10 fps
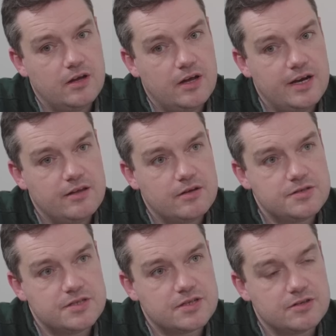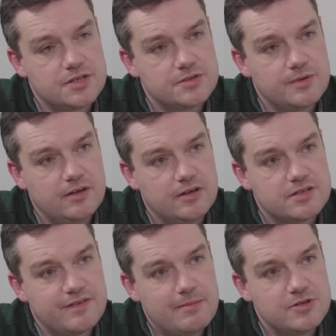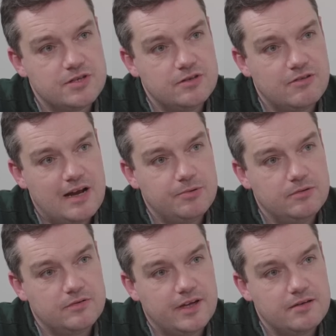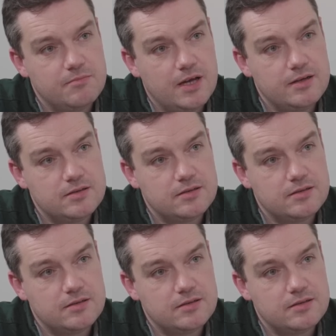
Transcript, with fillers: any of those discussions with the likes of Amazon or Apple taken place?